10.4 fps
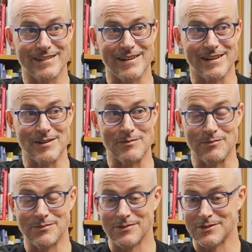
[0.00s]

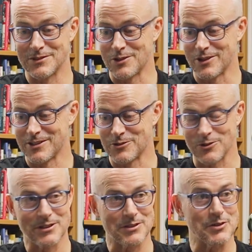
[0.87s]

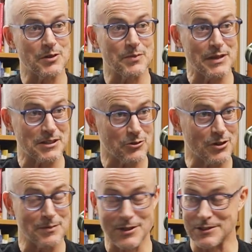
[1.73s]
do the best
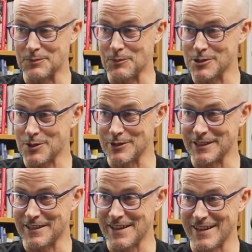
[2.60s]
crime that you
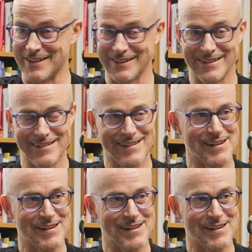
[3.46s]
possibly can.